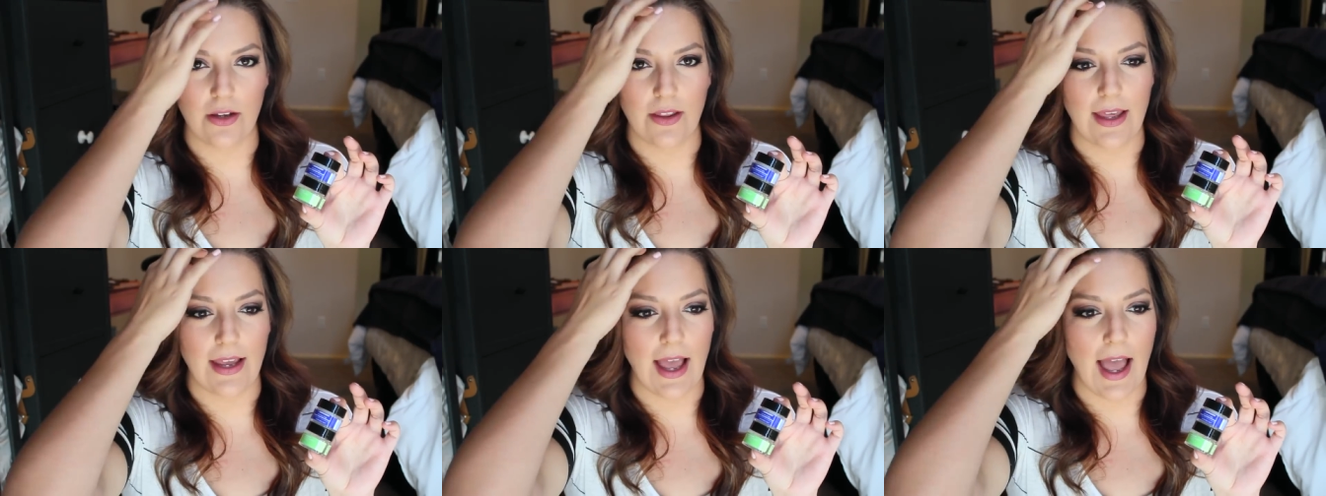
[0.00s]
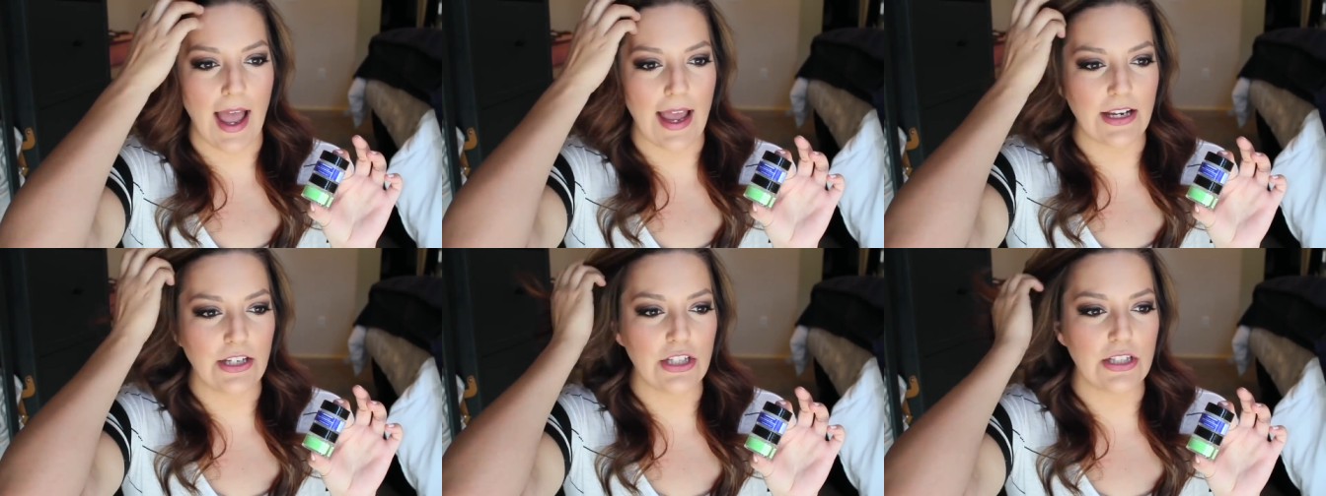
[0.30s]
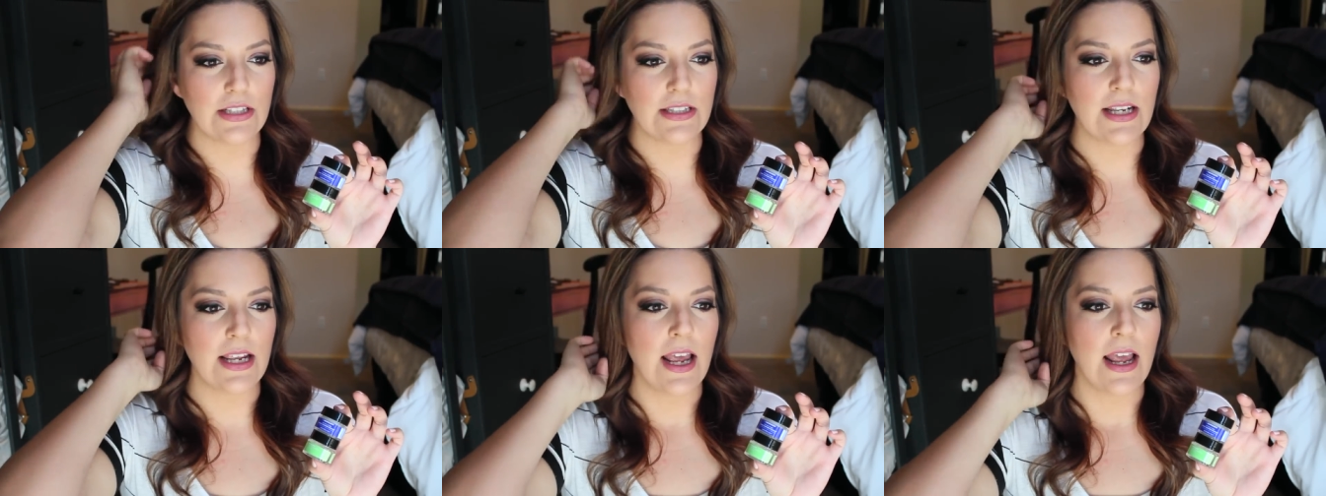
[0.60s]
Like I
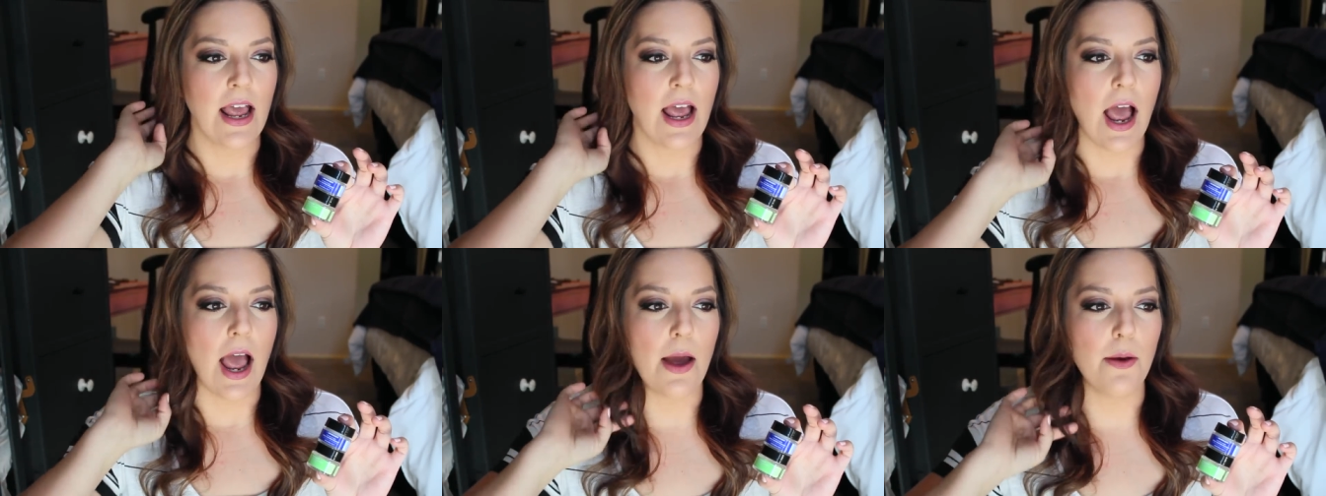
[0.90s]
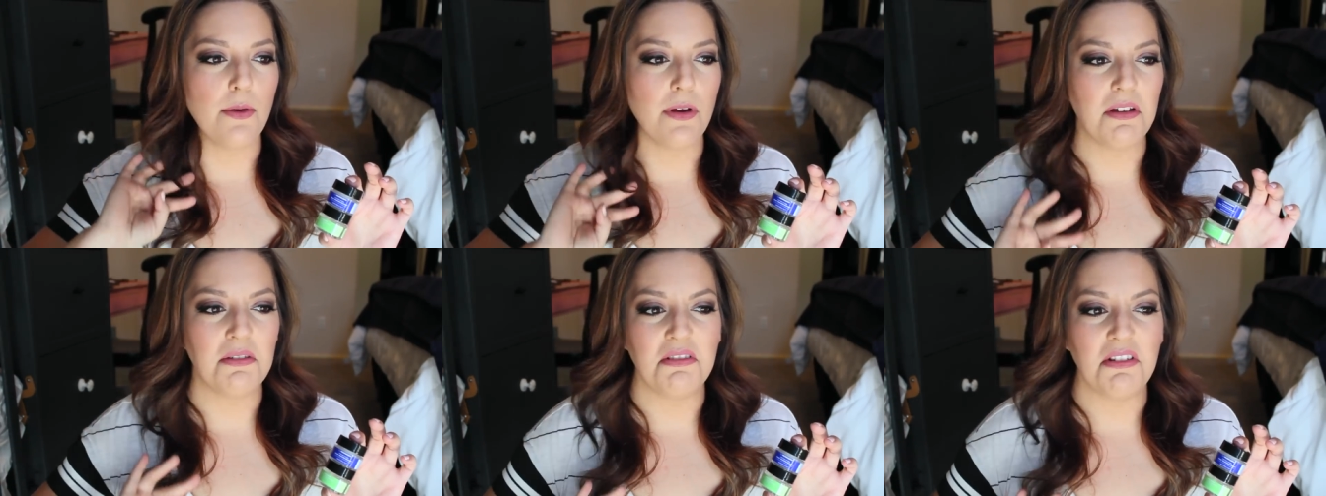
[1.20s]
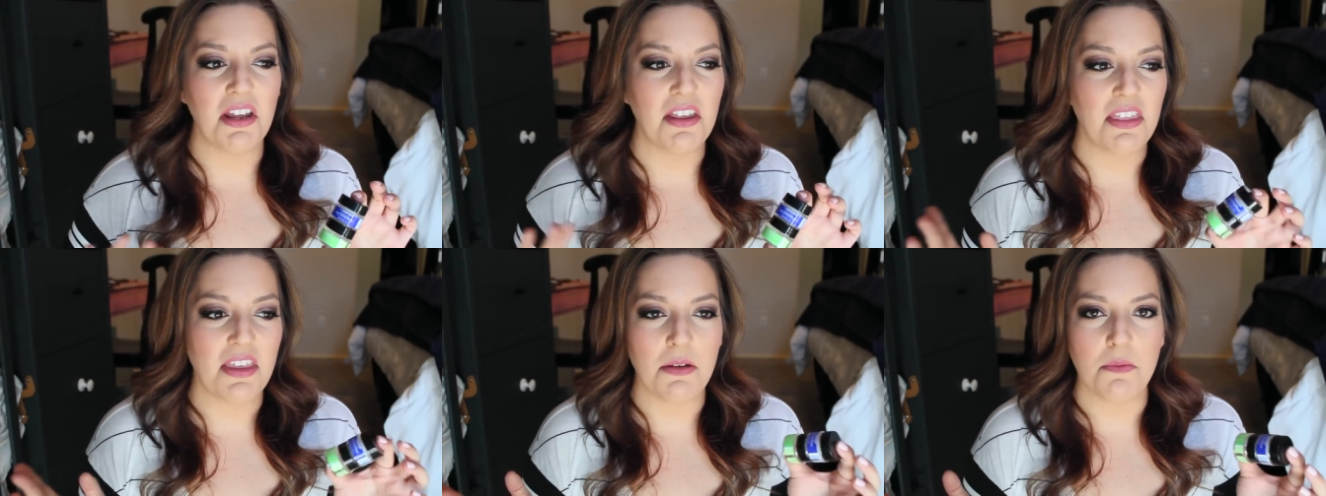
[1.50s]
just I,
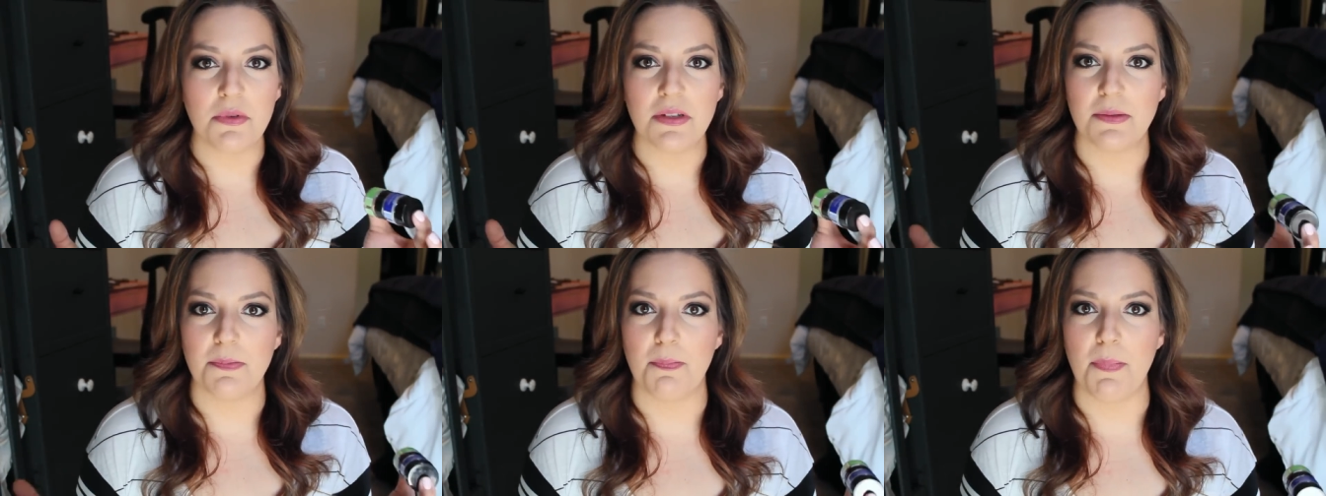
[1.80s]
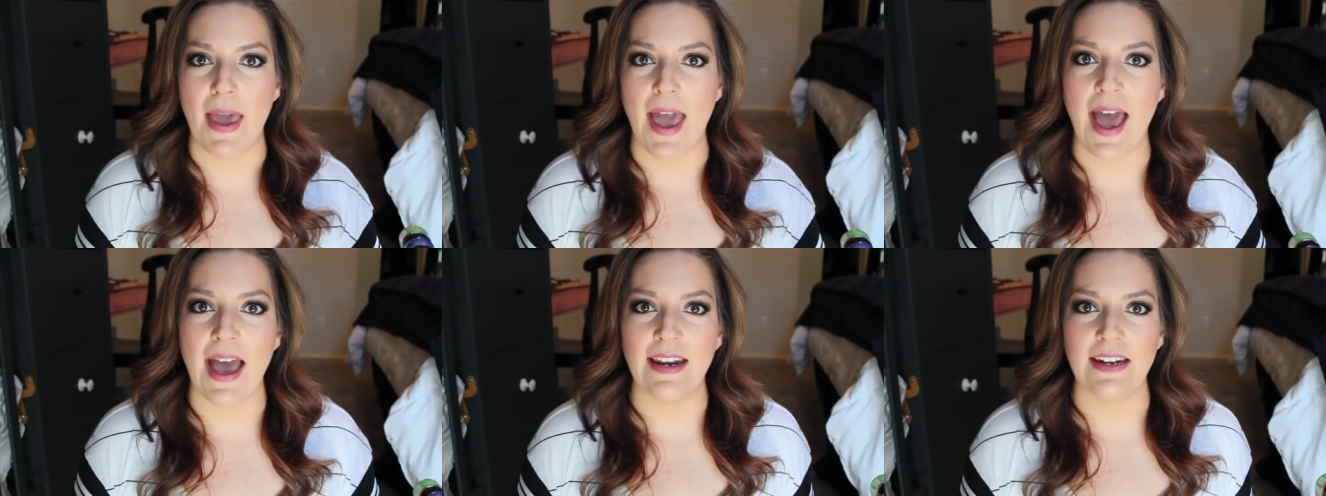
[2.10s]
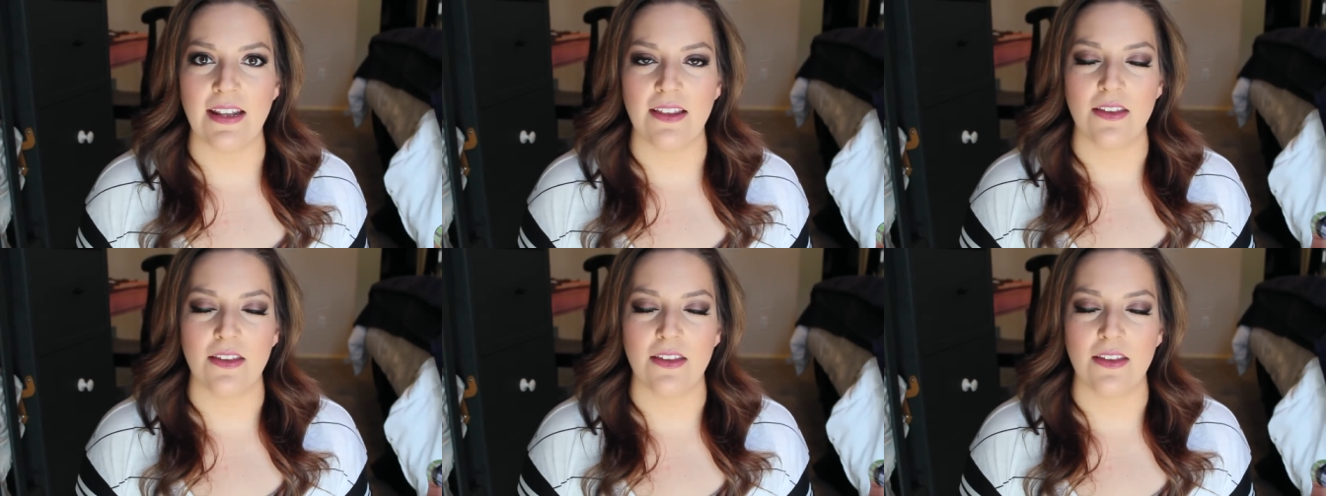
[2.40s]
nothing was bad